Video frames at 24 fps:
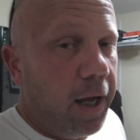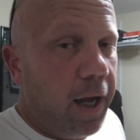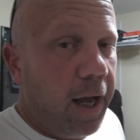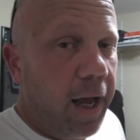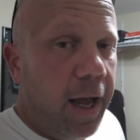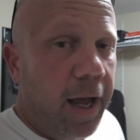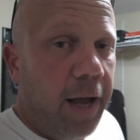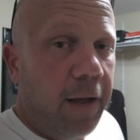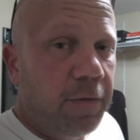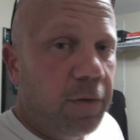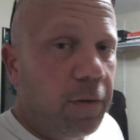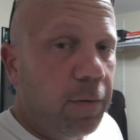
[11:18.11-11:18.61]

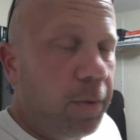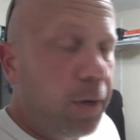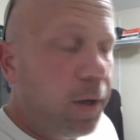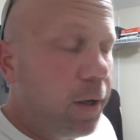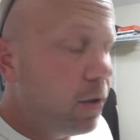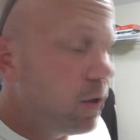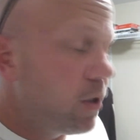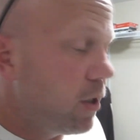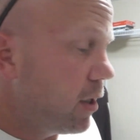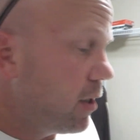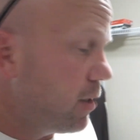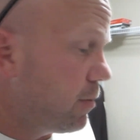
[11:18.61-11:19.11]
I have to
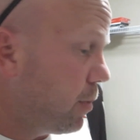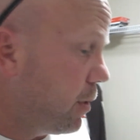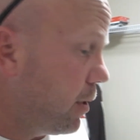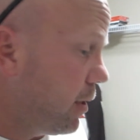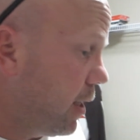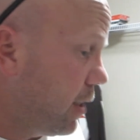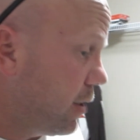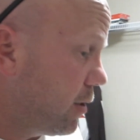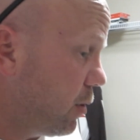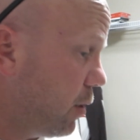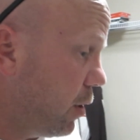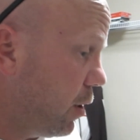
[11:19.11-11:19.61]
apologize,
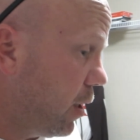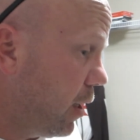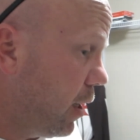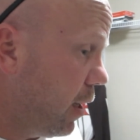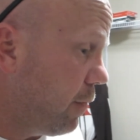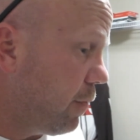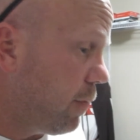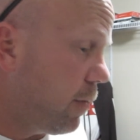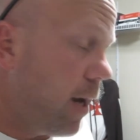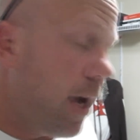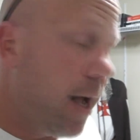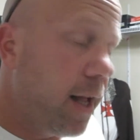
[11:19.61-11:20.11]
but that's what you
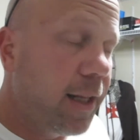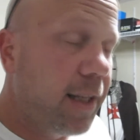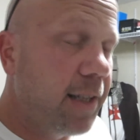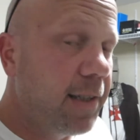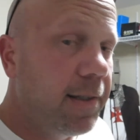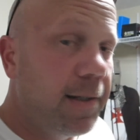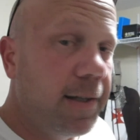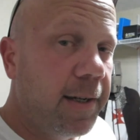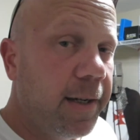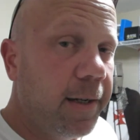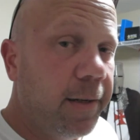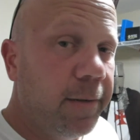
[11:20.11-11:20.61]
get for not
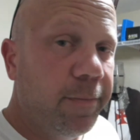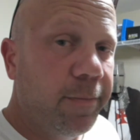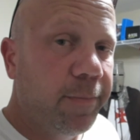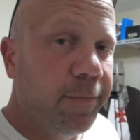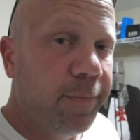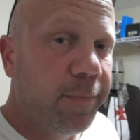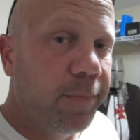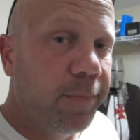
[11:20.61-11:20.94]
listening.